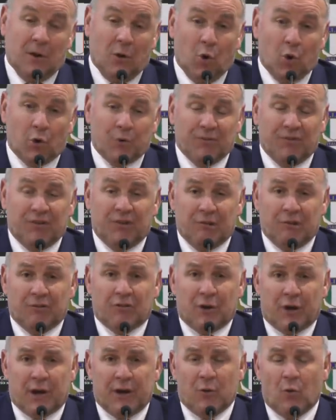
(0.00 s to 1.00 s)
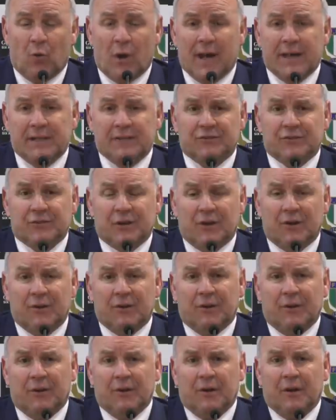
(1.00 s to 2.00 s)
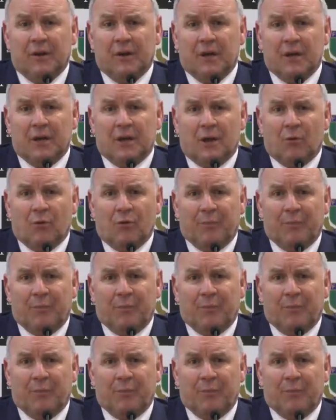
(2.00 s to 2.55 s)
autumn series got underway, so you know,